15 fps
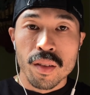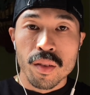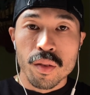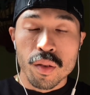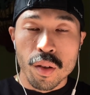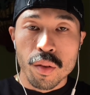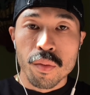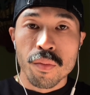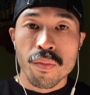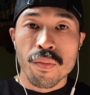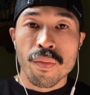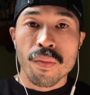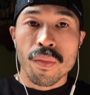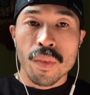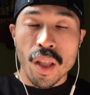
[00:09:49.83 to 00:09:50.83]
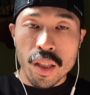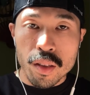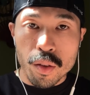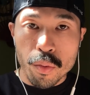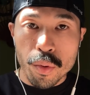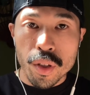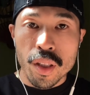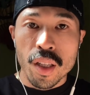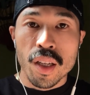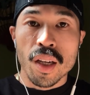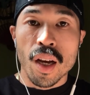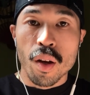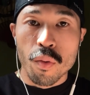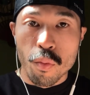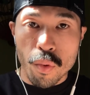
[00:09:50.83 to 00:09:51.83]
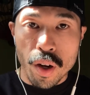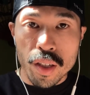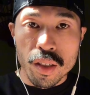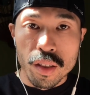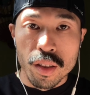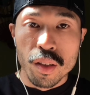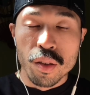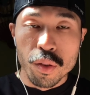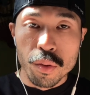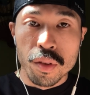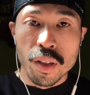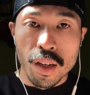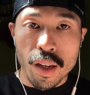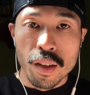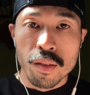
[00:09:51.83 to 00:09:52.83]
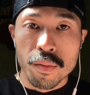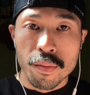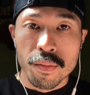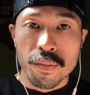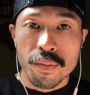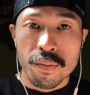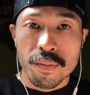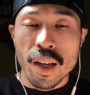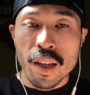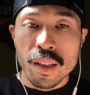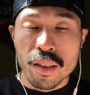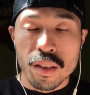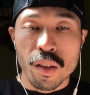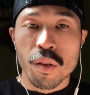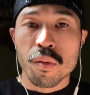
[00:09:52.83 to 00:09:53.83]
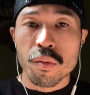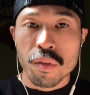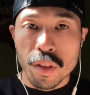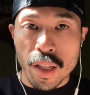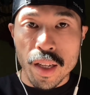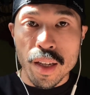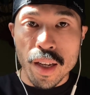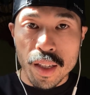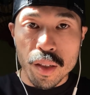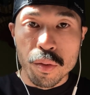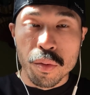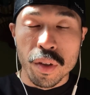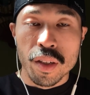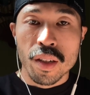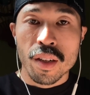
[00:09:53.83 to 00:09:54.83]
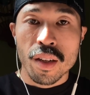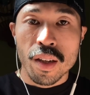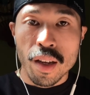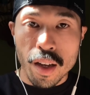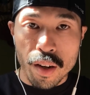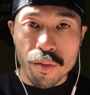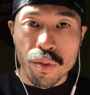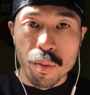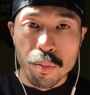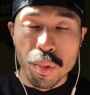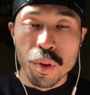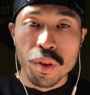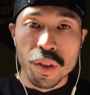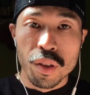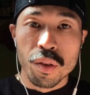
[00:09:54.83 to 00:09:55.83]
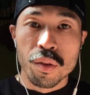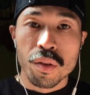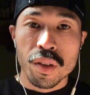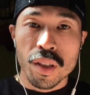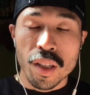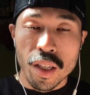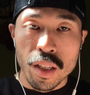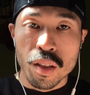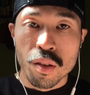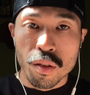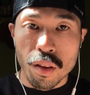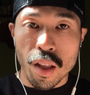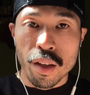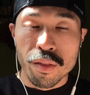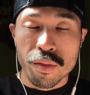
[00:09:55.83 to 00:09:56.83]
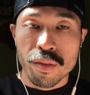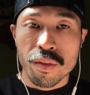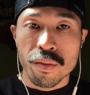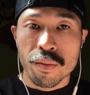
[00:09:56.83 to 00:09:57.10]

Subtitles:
So that's the one thing I want you to do today. Don't let anyone ever bully you in your life.